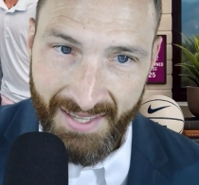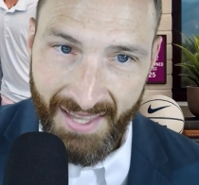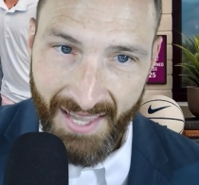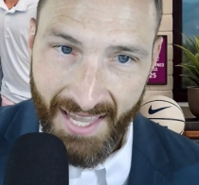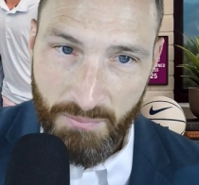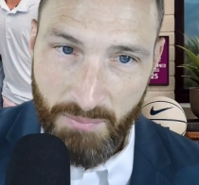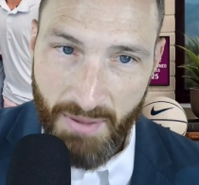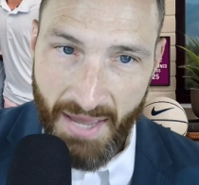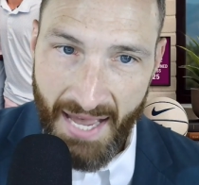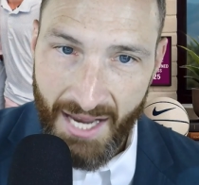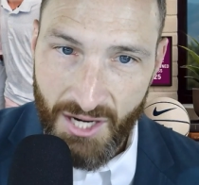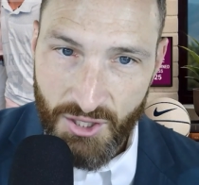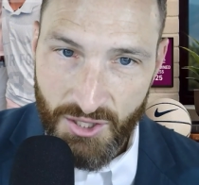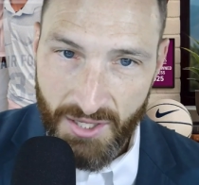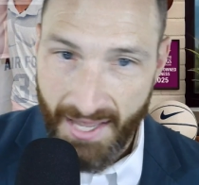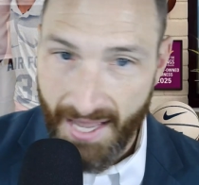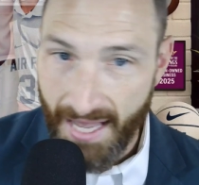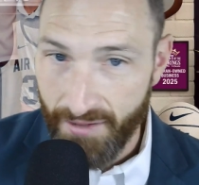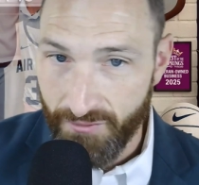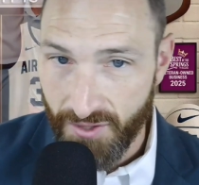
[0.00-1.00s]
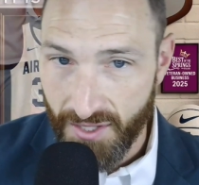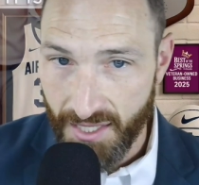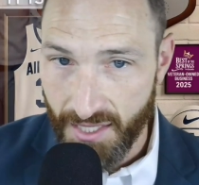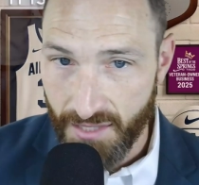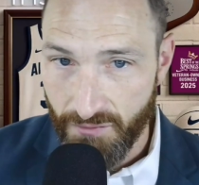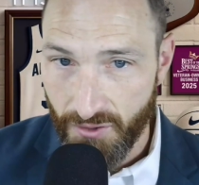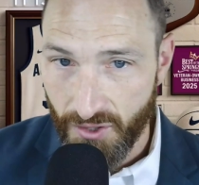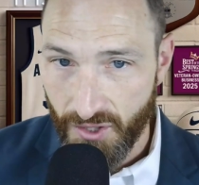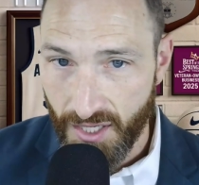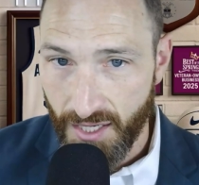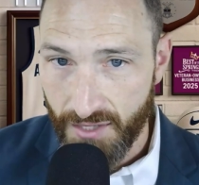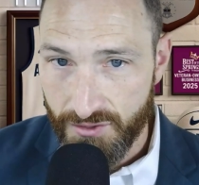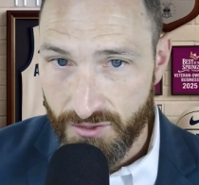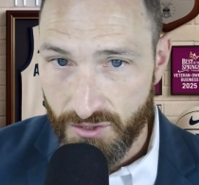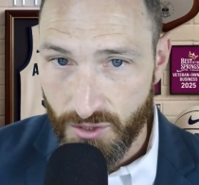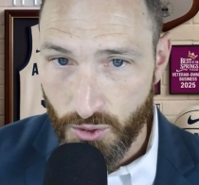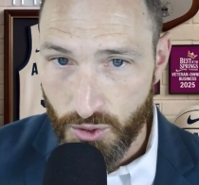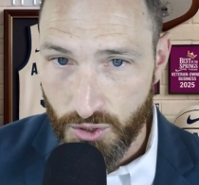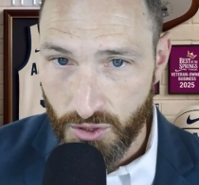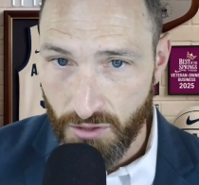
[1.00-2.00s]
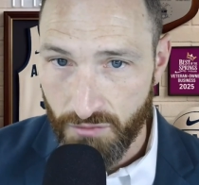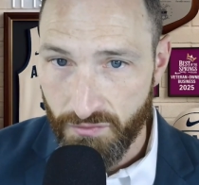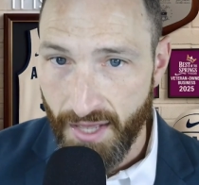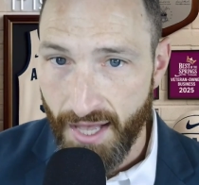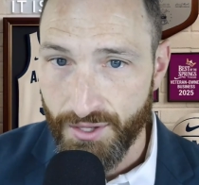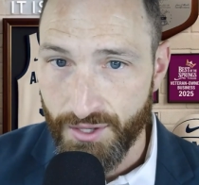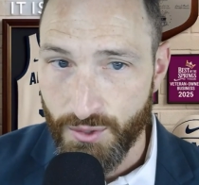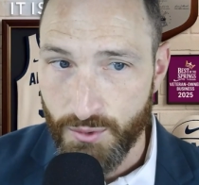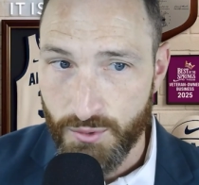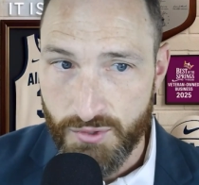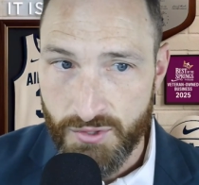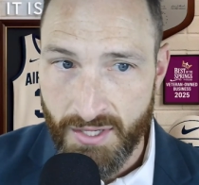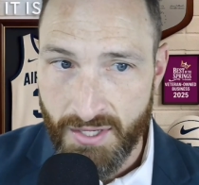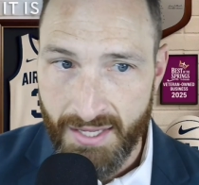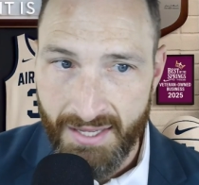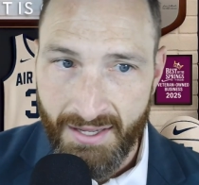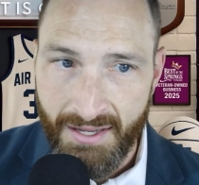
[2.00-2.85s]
and passionate advocate for constitutional values,